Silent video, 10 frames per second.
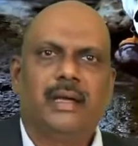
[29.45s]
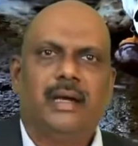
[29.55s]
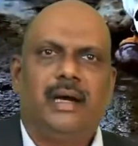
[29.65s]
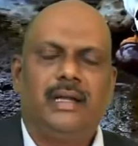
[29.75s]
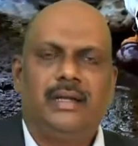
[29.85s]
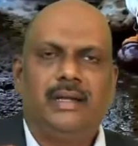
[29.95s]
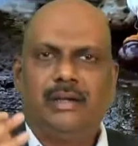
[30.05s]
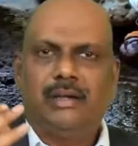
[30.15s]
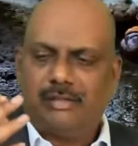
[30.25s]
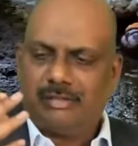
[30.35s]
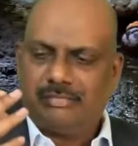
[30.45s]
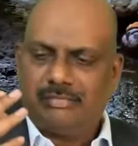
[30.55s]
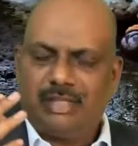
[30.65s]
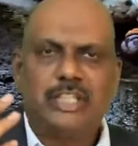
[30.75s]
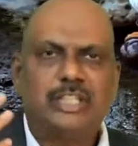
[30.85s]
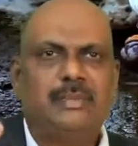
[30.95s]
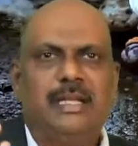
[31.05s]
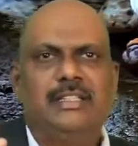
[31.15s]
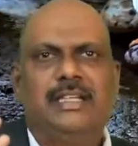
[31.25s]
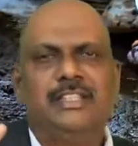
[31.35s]
And it
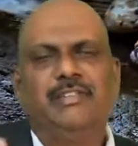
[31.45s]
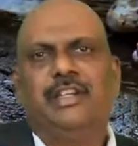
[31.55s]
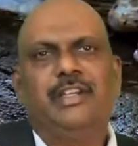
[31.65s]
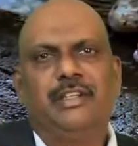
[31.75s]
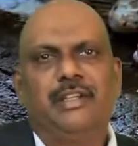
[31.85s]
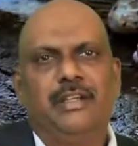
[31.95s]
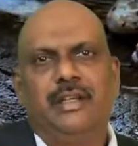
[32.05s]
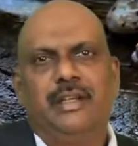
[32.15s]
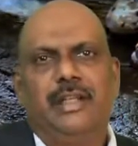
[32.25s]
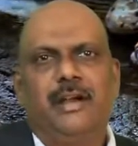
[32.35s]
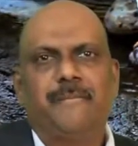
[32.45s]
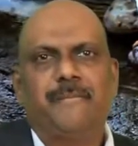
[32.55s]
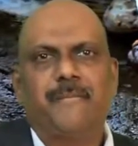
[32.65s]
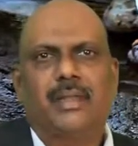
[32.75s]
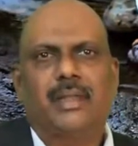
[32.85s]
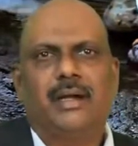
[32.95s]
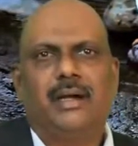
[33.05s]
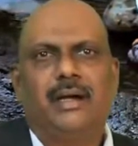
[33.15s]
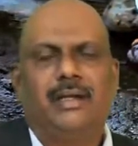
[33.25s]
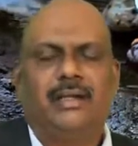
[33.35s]
spends its winter in India,
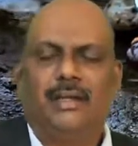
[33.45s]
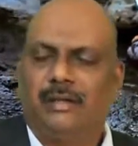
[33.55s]
and